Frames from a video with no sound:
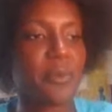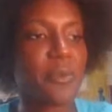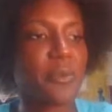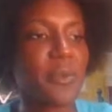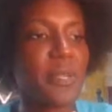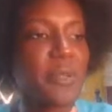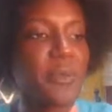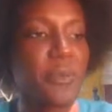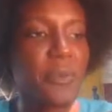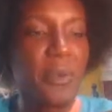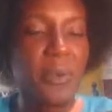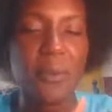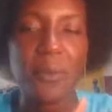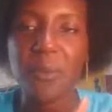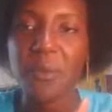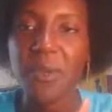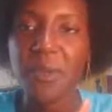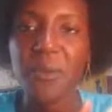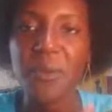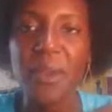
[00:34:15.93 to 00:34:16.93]
we
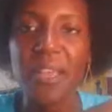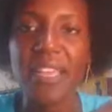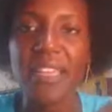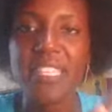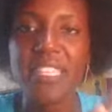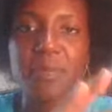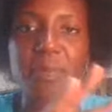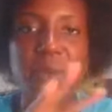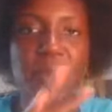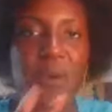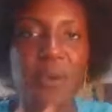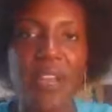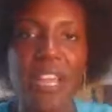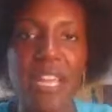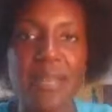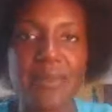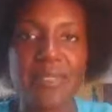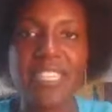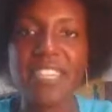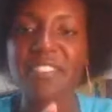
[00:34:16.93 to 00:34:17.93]
raise
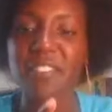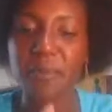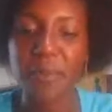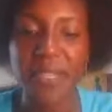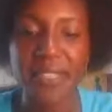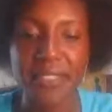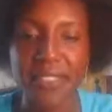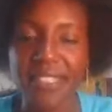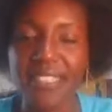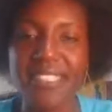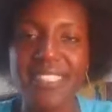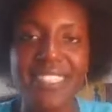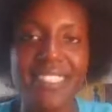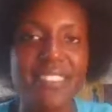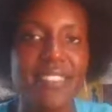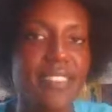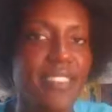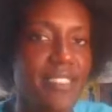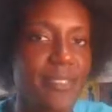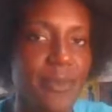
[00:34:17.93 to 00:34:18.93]
programs governmentally to
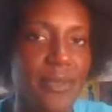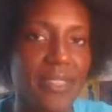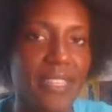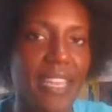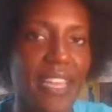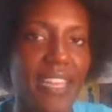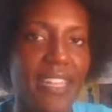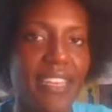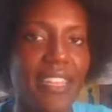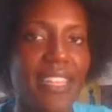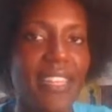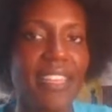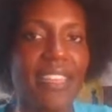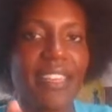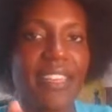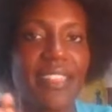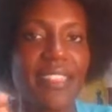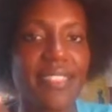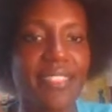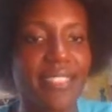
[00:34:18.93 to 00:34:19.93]
assist with that.
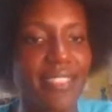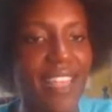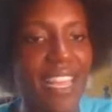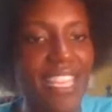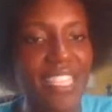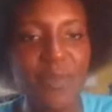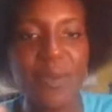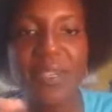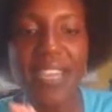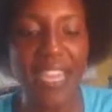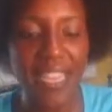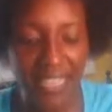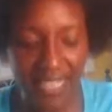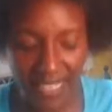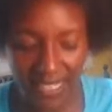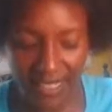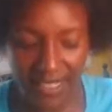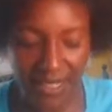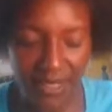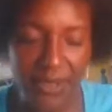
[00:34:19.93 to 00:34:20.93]
That's what
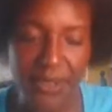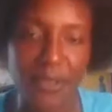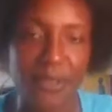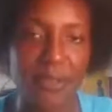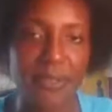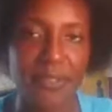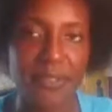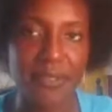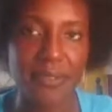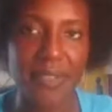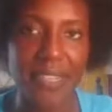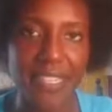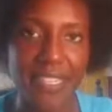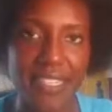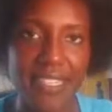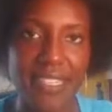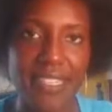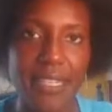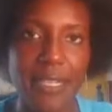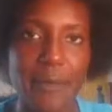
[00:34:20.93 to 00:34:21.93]
Ghana can do,
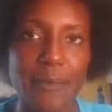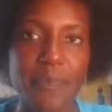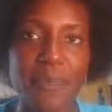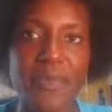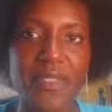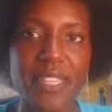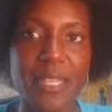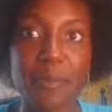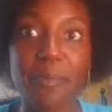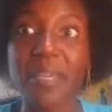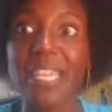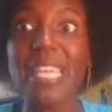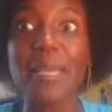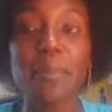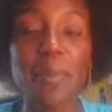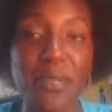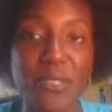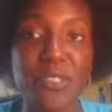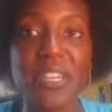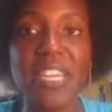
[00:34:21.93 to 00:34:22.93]
right? The
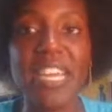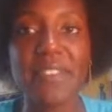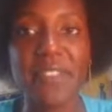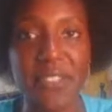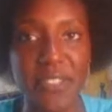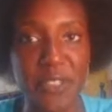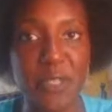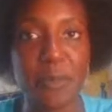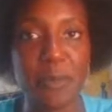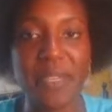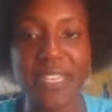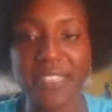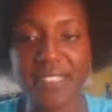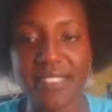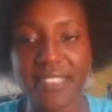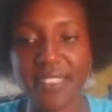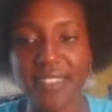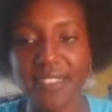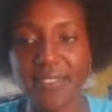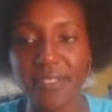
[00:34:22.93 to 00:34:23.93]
people is going to have to do it
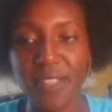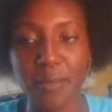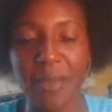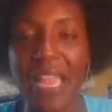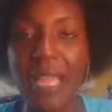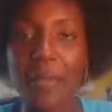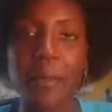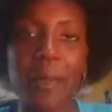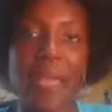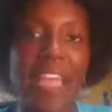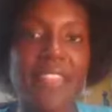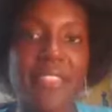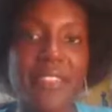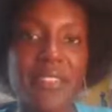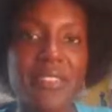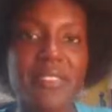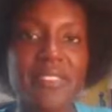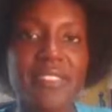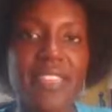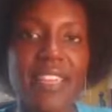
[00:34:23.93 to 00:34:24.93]
because the Black
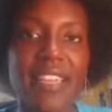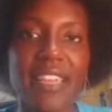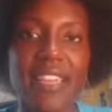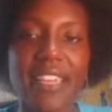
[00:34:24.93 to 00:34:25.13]
Panthers,